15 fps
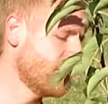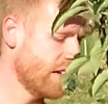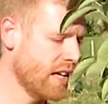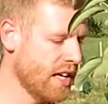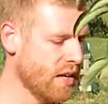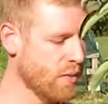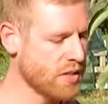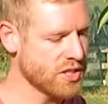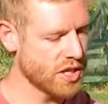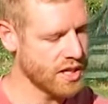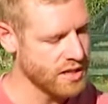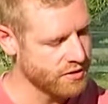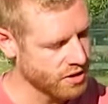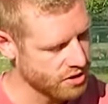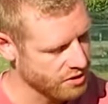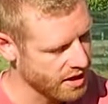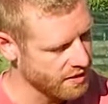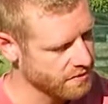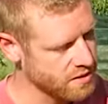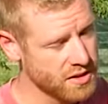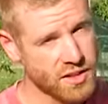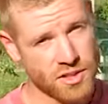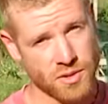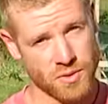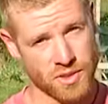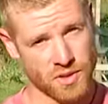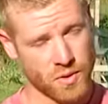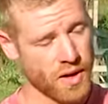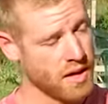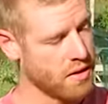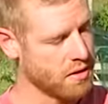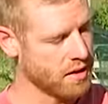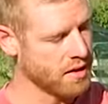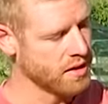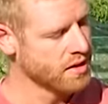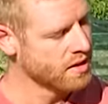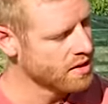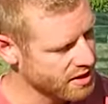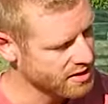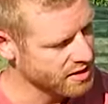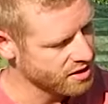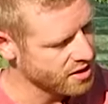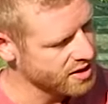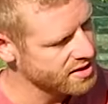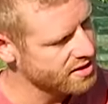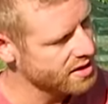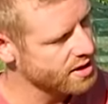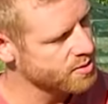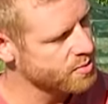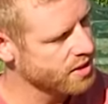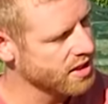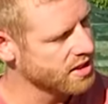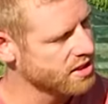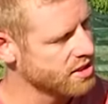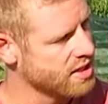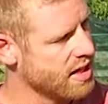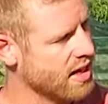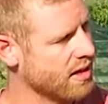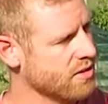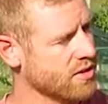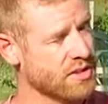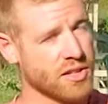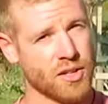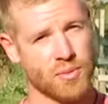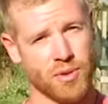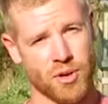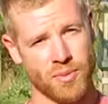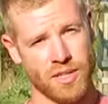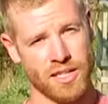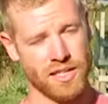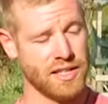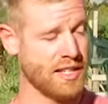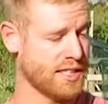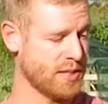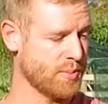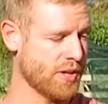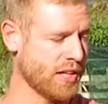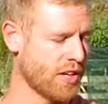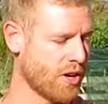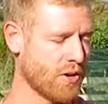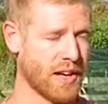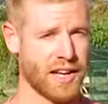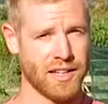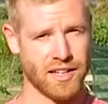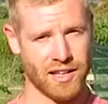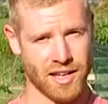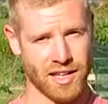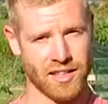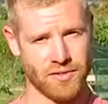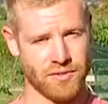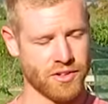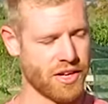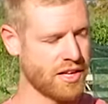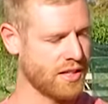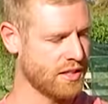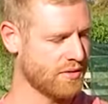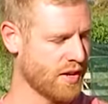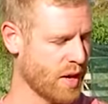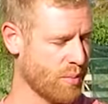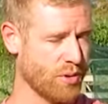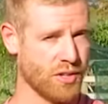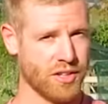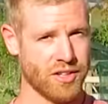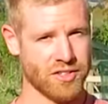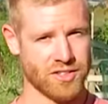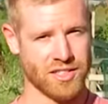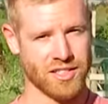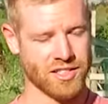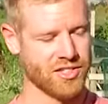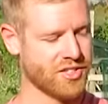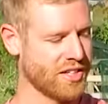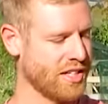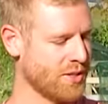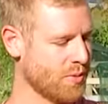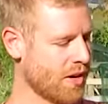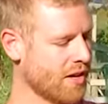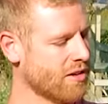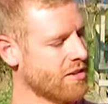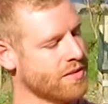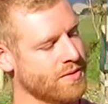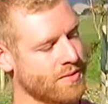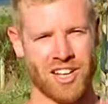over here, which I never grafted because it was quite thin, but it's a nice sized branch now, so probably next spring I'll add another variety of apple onto this tree as well.